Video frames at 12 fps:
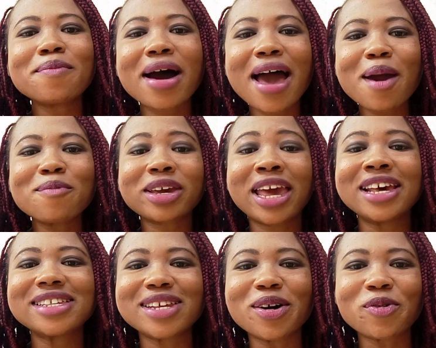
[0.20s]
Prime,
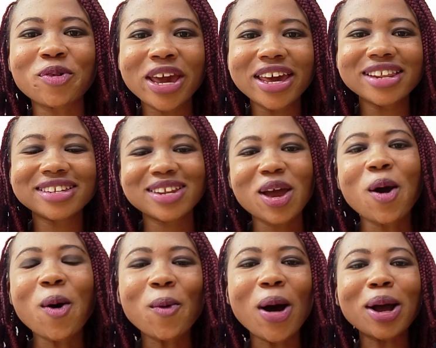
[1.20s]
Kings and Queen.
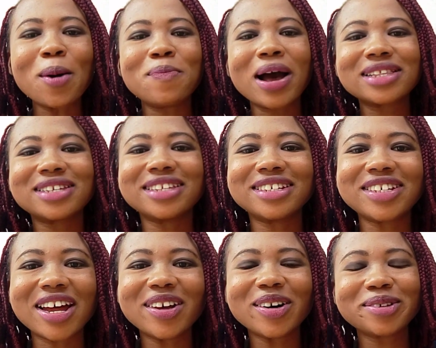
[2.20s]
Welcome back to the
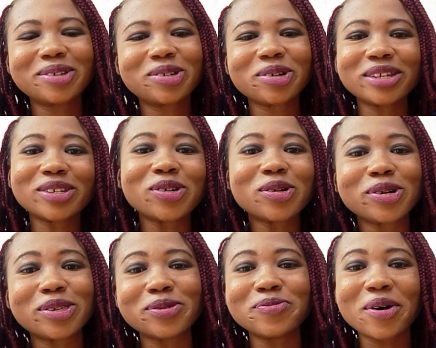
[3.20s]
channel. Trust
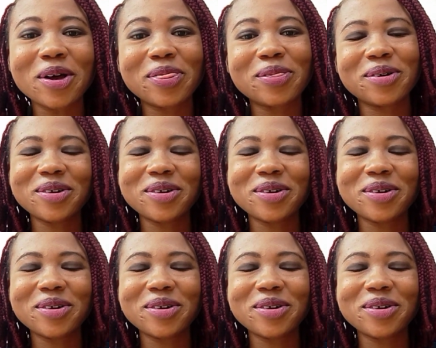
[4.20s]
Kukutumon.